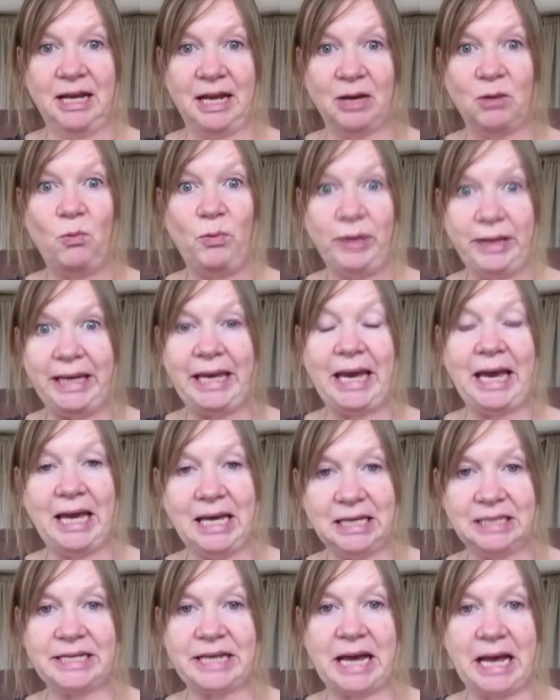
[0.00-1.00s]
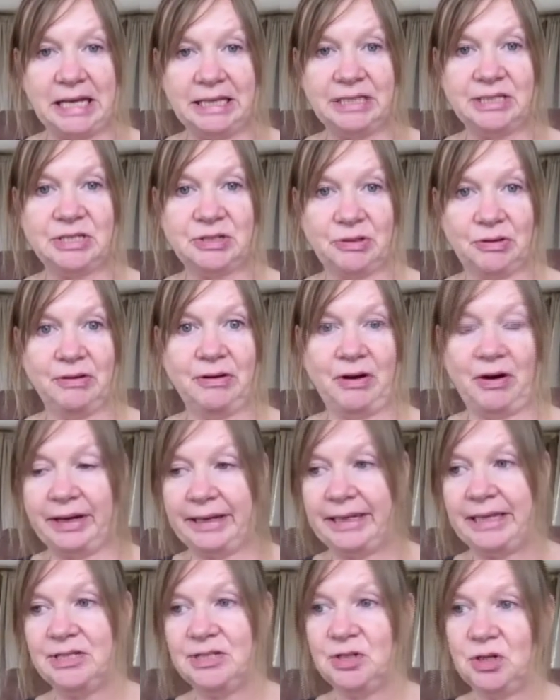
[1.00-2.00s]
Like, we can't answer.
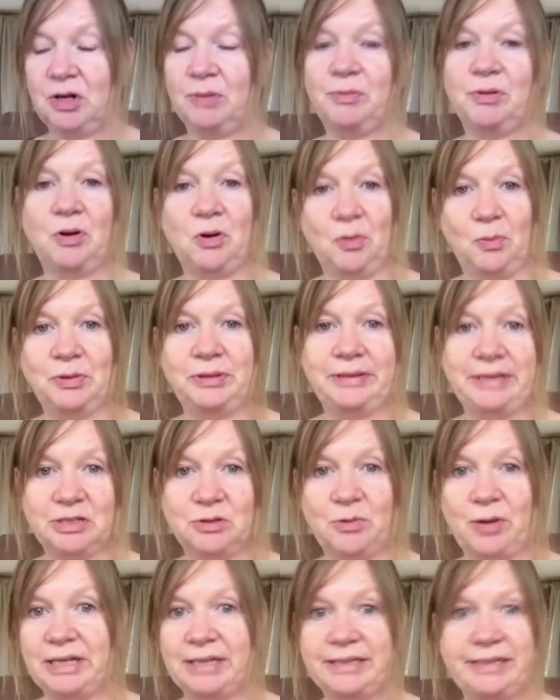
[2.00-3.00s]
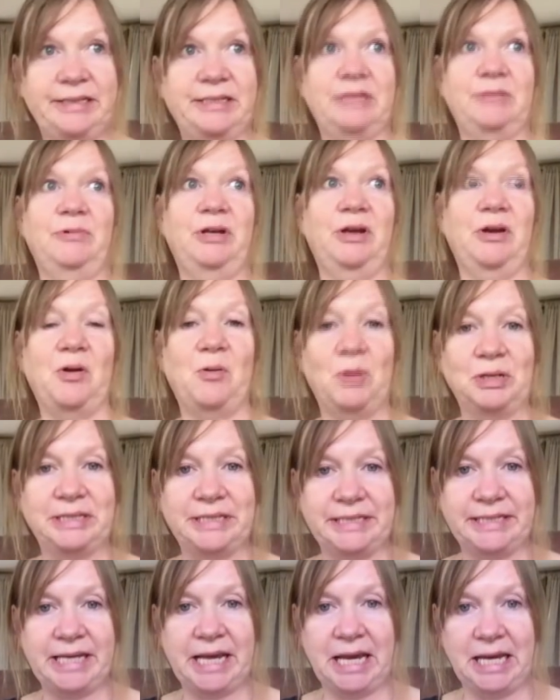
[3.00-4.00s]
Our kids are coming home with these questions and we don't know
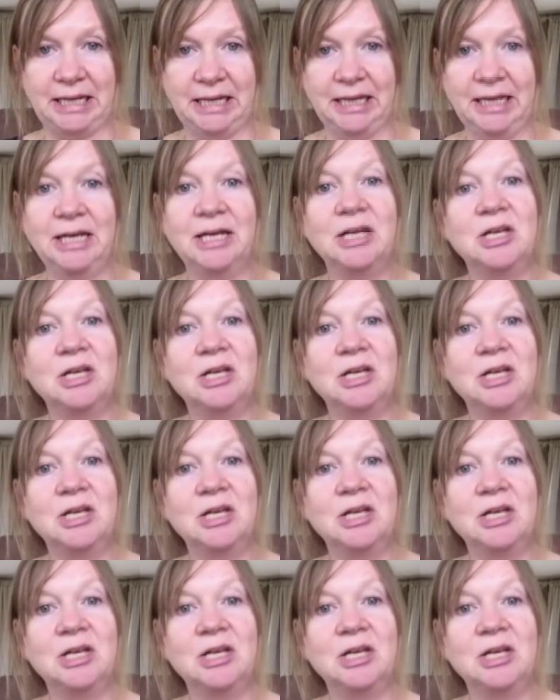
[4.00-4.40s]
what to say."